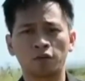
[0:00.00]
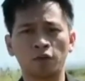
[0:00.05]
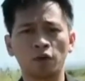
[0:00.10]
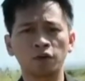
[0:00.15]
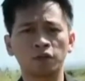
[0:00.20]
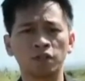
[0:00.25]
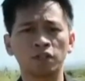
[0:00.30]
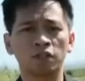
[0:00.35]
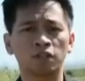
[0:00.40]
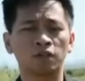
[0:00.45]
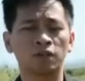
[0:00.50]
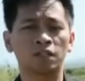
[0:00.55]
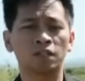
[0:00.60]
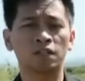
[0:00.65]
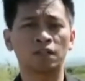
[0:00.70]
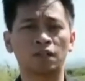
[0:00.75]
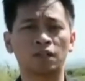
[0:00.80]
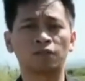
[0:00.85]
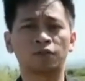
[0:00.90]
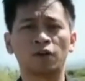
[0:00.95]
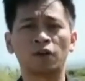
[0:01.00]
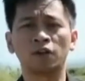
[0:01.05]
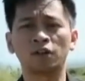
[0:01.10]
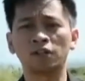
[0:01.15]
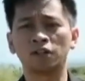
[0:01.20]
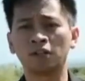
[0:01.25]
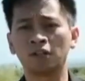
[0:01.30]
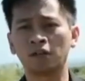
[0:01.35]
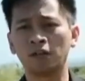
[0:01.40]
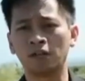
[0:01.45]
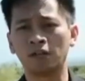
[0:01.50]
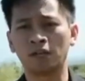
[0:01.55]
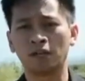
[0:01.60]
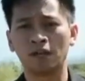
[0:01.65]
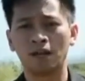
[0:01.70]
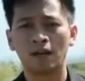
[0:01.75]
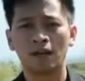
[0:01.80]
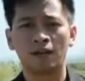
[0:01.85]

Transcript: those interested in volunteering,